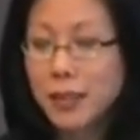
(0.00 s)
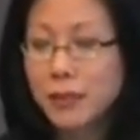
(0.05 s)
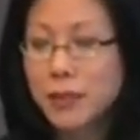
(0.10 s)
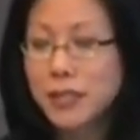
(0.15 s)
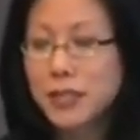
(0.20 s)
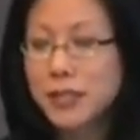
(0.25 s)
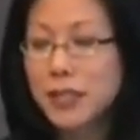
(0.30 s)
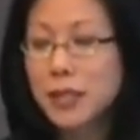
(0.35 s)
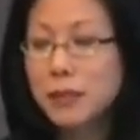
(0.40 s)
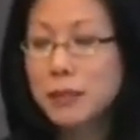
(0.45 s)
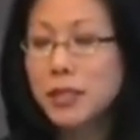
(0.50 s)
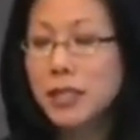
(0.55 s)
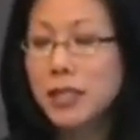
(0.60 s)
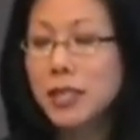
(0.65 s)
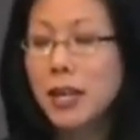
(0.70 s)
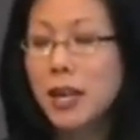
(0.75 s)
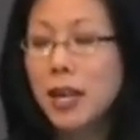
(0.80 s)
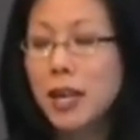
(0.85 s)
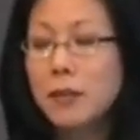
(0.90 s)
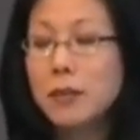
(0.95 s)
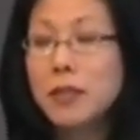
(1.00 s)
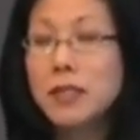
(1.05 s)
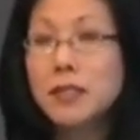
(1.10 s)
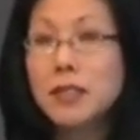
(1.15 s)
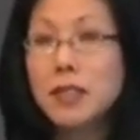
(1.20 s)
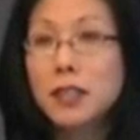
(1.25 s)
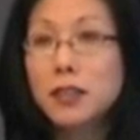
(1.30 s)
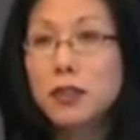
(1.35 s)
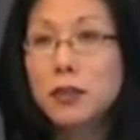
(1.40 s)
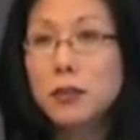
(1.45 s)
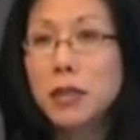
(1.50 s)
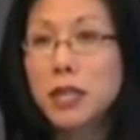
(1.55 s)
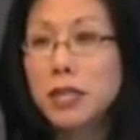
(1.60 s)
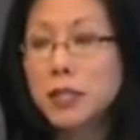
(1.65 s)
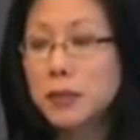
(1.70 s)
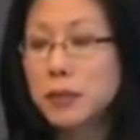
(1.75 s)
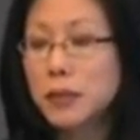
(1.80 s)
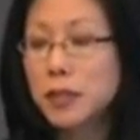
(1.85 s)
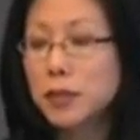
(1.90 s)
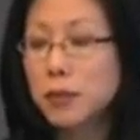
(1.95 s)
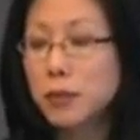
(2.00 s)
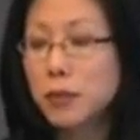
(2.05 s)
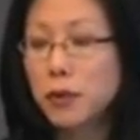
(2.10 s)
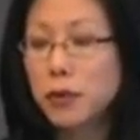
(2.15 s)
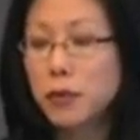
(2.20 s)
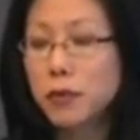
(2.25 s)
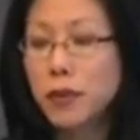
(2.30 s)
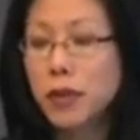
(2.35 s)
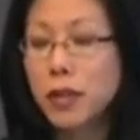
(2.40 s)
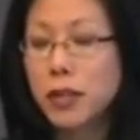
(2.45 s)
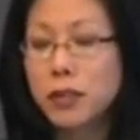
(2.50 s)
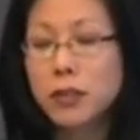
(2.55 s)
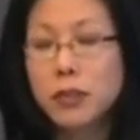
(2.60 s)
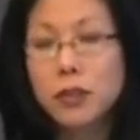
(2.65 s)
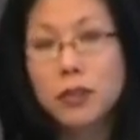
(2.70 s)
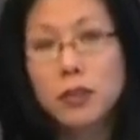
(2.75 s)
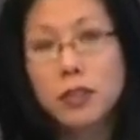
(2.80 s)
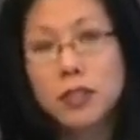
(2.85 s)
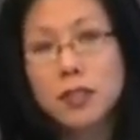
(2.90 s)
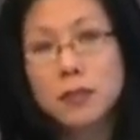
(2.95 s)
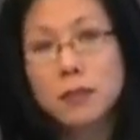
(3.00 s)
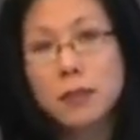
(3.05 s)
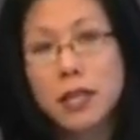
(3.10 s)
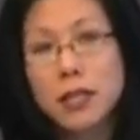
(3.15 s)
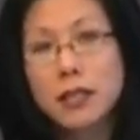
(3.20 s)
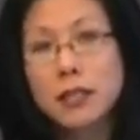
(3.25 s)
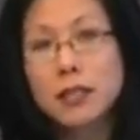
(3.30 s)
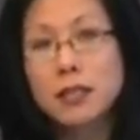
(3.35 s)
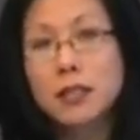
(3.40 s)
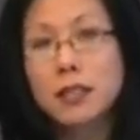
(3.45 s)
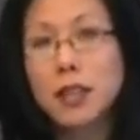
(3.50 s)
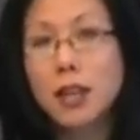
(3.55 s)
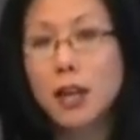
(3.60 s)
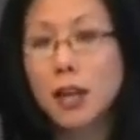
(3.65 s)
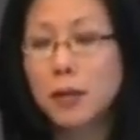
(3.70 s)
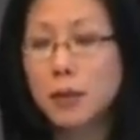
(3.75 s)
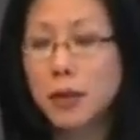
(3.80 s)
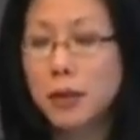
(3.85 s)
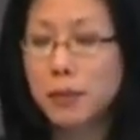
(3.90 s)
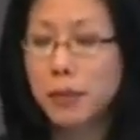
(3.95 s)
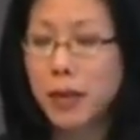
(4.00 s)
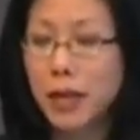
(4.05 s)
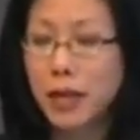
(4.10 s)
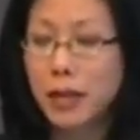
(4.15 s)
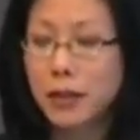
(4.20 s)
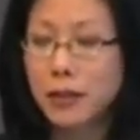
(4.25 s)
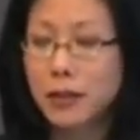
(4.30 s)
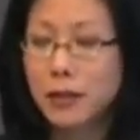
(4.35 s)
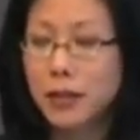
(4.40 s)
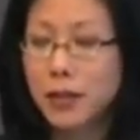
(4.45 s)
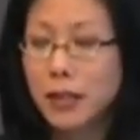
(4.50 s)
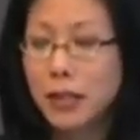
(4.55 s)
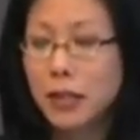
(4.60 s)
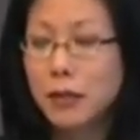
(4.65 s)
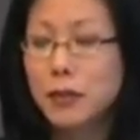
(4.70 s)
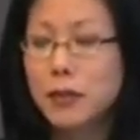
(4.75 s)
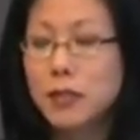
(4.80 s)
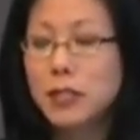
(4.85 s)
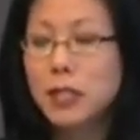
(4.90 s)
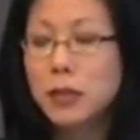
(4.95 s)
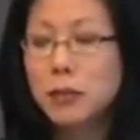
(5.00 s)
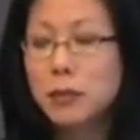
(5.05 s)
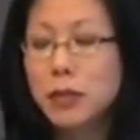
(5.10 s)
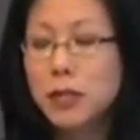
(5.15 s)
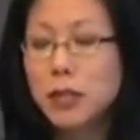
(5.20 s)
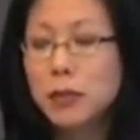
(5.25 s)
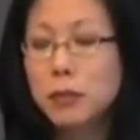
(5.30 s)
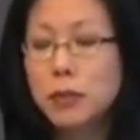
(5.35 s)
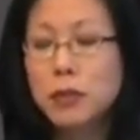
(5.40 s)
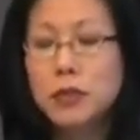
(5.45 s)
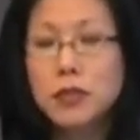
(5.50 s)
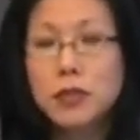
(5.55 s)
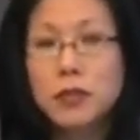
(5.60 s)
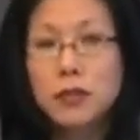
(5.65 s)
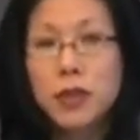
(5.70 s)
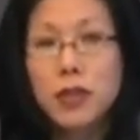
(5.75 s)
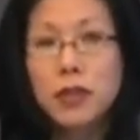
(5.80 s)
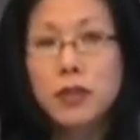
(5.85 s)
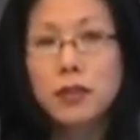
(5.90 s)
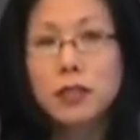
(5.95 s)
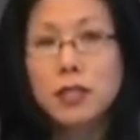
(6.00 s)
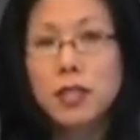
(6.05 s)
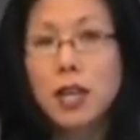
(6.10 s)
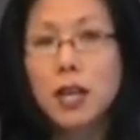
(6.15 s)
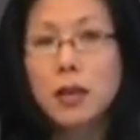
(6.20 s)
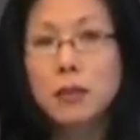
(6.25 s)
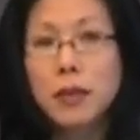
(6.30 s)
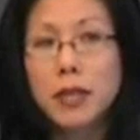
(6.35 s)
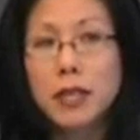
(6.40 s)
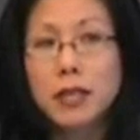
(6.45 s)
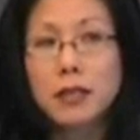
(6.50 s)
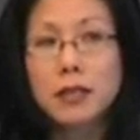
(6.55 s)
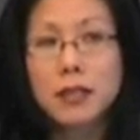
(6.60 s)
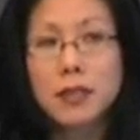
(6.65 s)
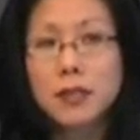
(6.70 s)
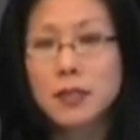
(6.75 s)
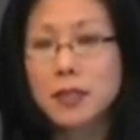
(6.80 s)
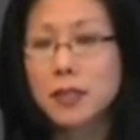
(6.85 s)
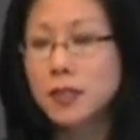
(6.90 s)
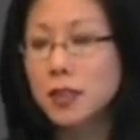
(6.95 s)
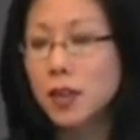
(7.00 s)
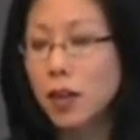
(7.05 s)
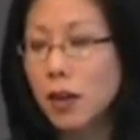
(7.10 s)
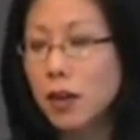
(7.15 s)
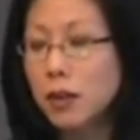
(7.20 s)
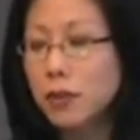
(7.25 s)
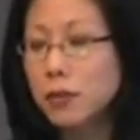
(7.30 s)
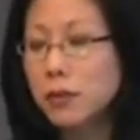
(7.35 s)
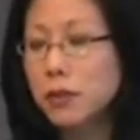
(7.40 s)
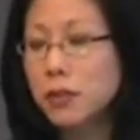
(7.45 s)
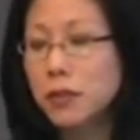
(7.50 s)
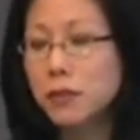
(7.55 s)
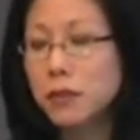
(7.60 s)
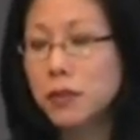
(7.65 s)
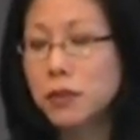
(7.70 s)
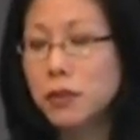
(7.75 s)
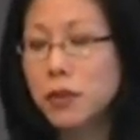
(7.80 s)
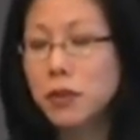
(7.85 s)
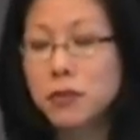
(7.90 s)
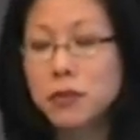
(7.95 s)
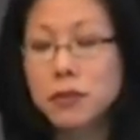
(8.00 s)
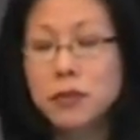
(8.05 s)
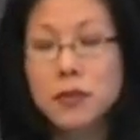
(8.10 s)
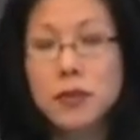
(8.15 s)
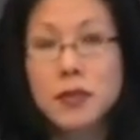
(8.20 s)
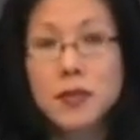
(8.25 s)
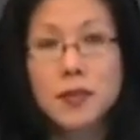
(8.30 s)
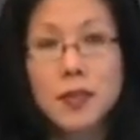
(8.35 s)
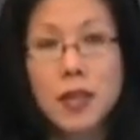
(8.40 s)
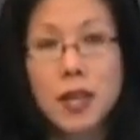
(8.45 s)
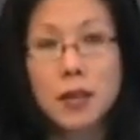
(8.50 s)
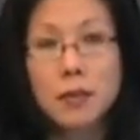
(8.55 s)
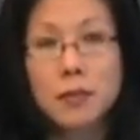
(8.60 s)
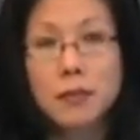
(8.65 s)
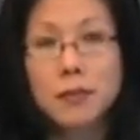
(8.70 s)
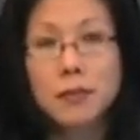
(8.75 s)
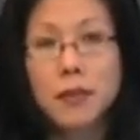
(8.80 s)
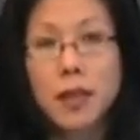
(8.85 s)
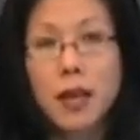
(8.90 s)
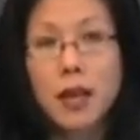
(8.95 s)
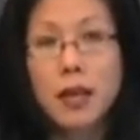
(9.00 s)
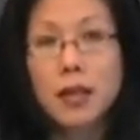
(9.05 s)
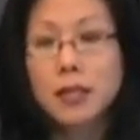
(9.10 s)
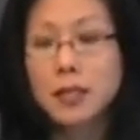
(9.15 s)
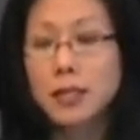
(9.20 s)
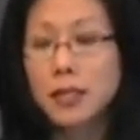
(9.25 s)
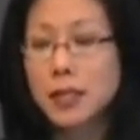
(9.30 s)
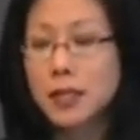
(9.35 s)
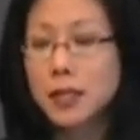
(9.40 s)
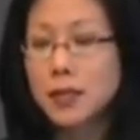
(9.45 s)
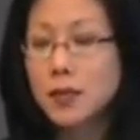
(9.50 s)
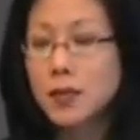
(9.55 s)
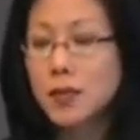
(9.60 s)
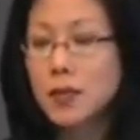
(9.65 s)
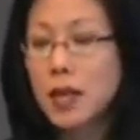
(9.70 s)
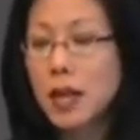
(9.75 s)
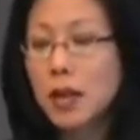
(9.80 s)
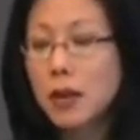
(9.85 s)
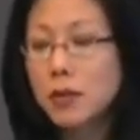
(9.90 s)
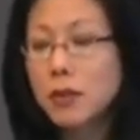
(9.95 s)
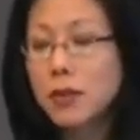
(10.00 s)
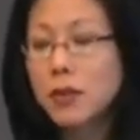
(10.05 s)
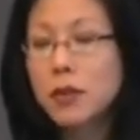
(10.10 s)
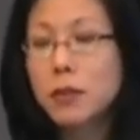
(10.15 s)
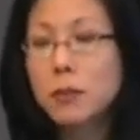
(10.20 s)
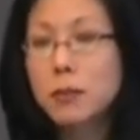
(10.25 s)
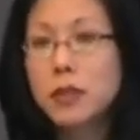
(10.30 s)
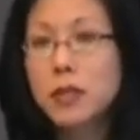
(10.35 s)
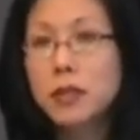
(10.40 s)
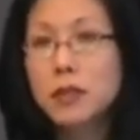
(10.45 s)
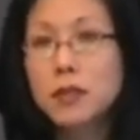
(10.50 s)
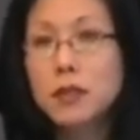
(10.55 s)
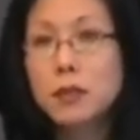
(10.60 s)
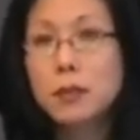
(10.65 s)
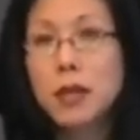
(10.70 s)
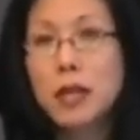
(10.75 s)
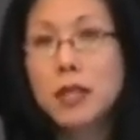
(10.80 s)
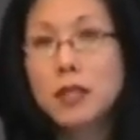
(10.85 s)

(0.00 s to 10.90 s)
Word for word: When somebody comments on your MySpace profile, you're expected to comment back. When somebody puts you on their top eight list, it's awkward if you don't do the same. Teens scour their peers'